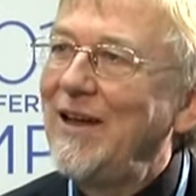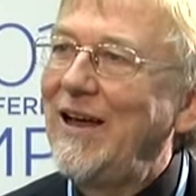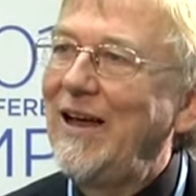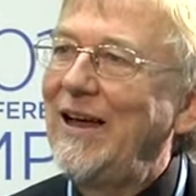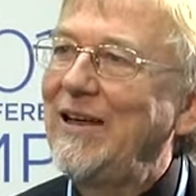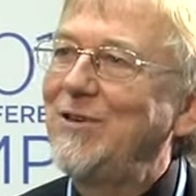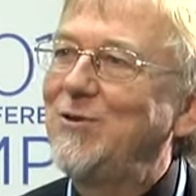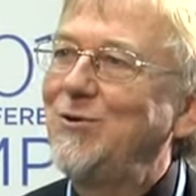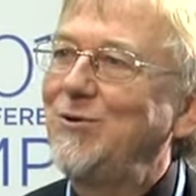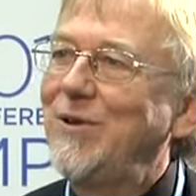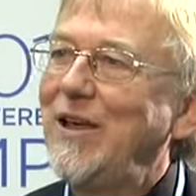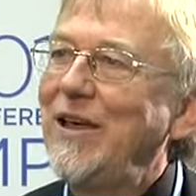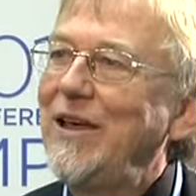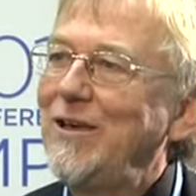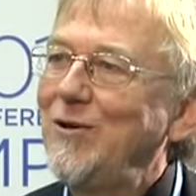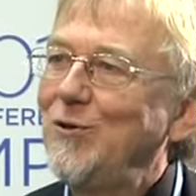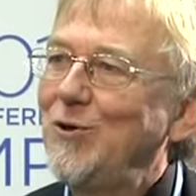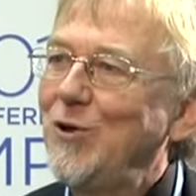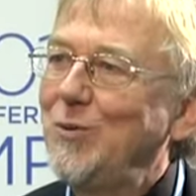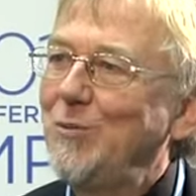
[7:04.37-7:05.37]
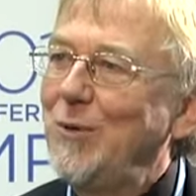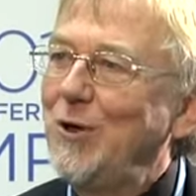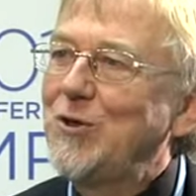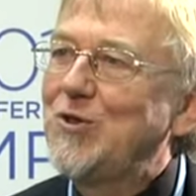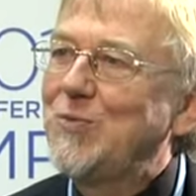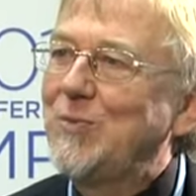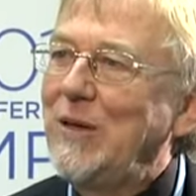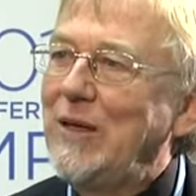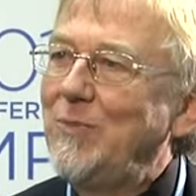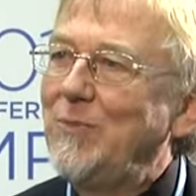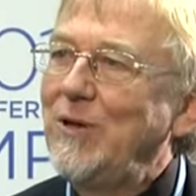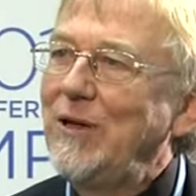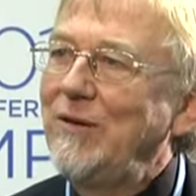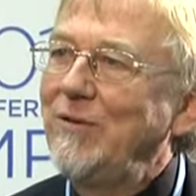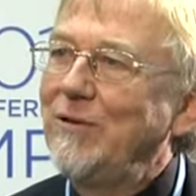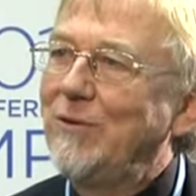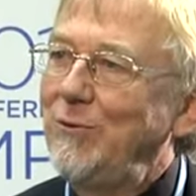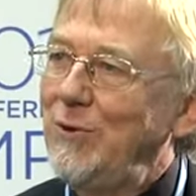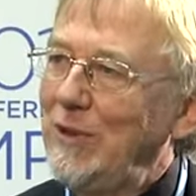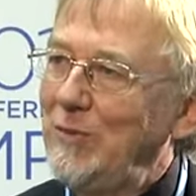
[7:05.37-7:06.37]
And today, most people,
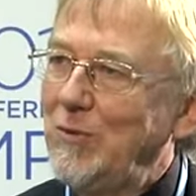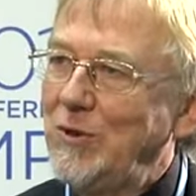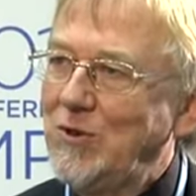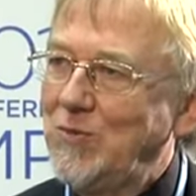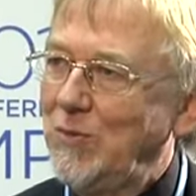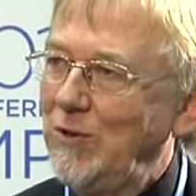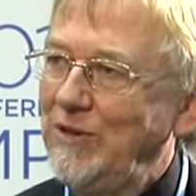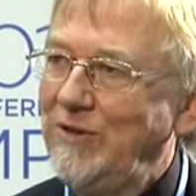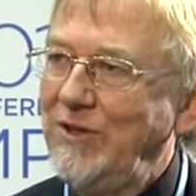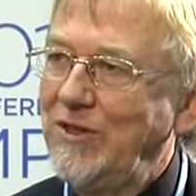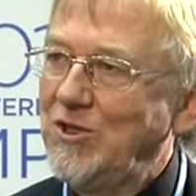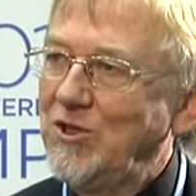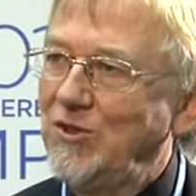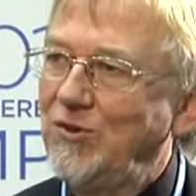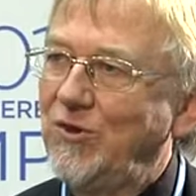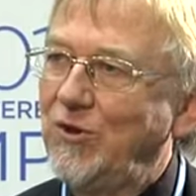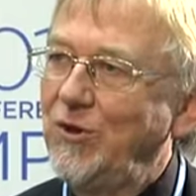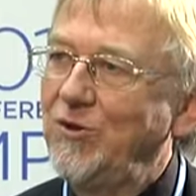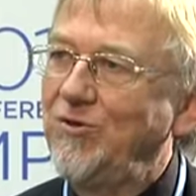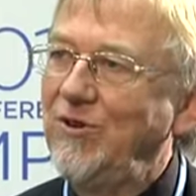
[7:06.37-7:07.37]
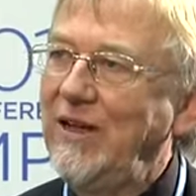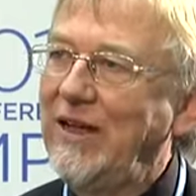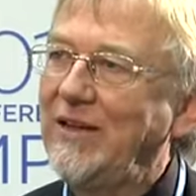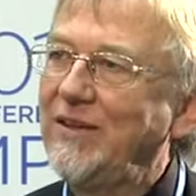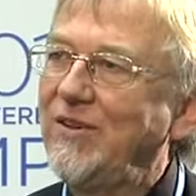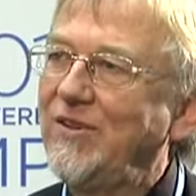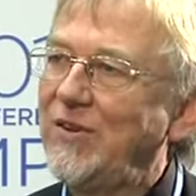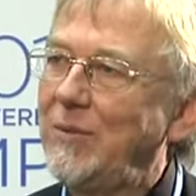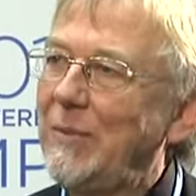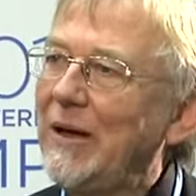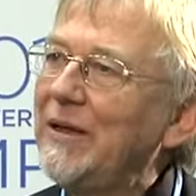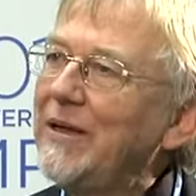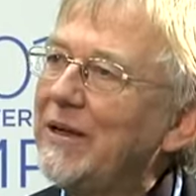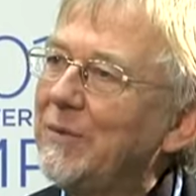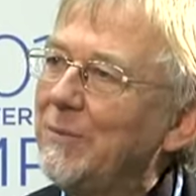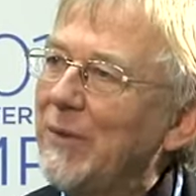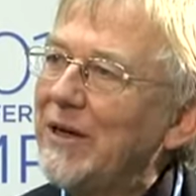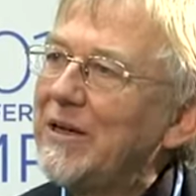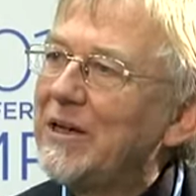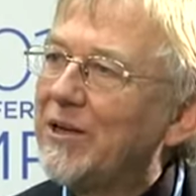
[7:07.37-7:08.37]
including most politicians, don't really understand
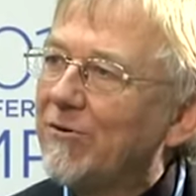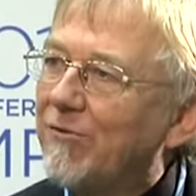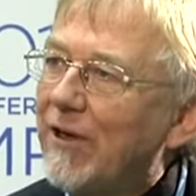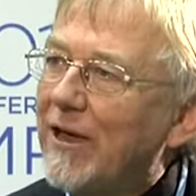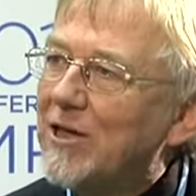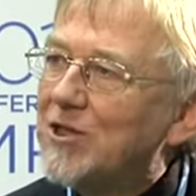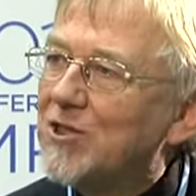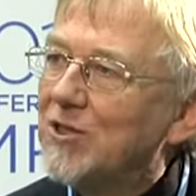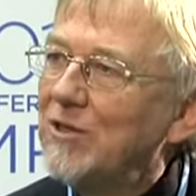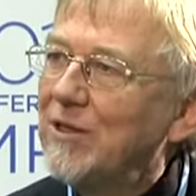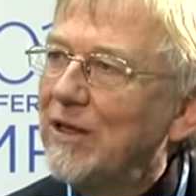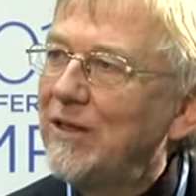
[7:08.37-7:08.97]
money creation.